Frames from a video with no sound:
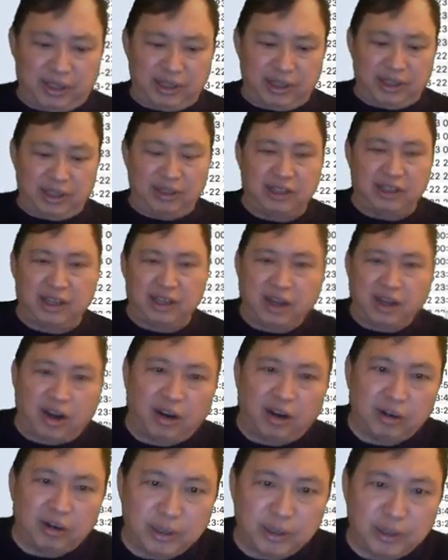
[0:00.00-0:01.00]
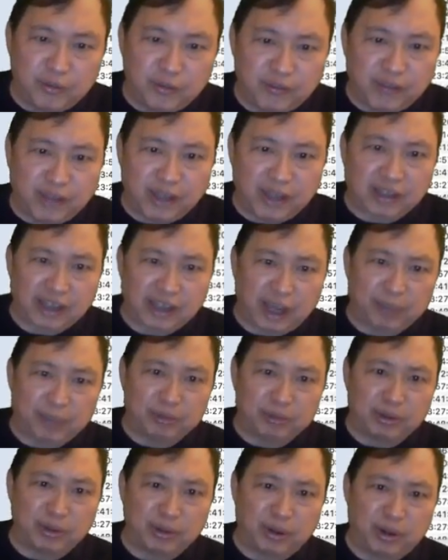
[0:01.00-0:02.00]
They are, in fact,
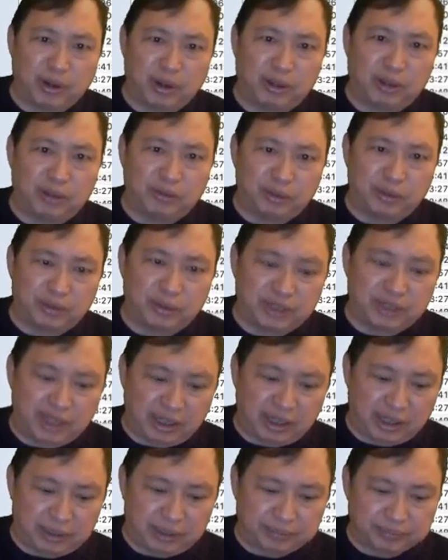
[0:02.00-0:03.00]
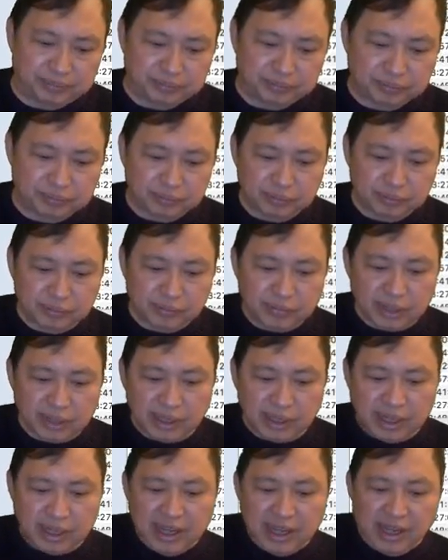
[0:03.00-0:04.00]
capturing all of your data.
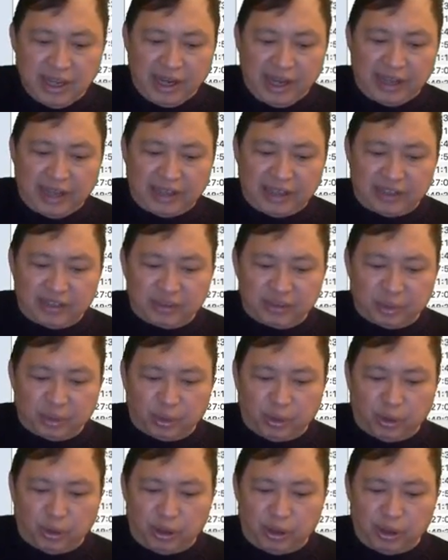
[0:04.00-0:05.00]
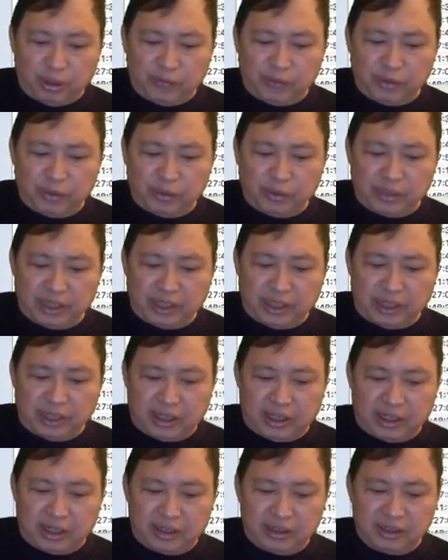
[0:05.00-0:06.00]
And they store all of your data.
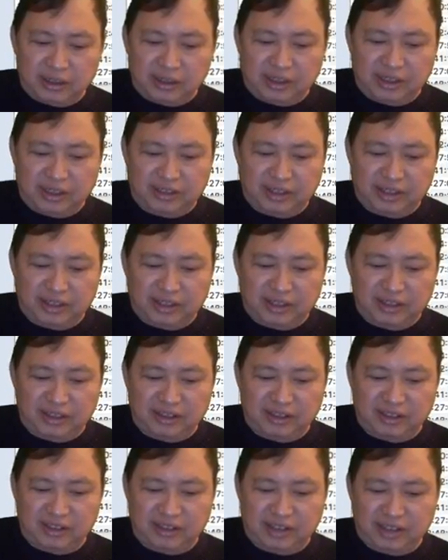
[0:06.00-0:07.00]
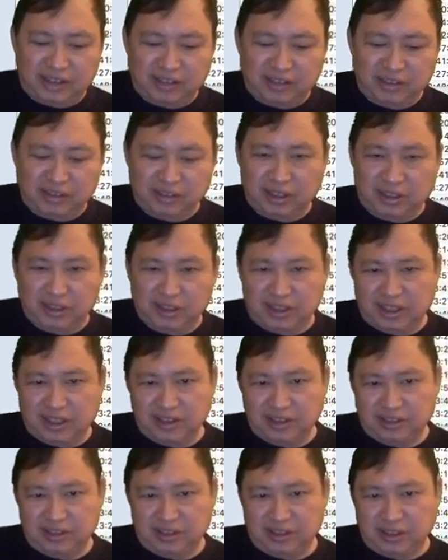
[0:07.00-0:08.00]
Yes, can just the National Zucking
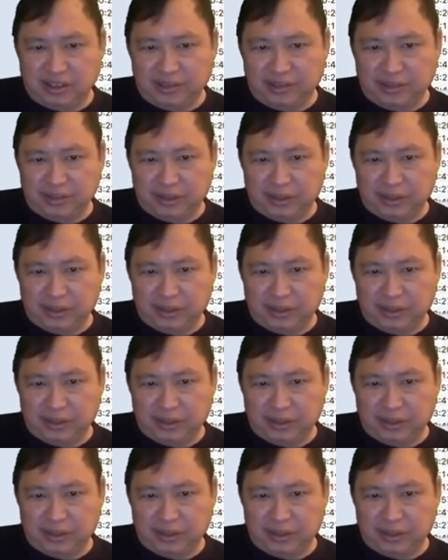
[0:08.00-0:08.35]
Agency just leave it alone?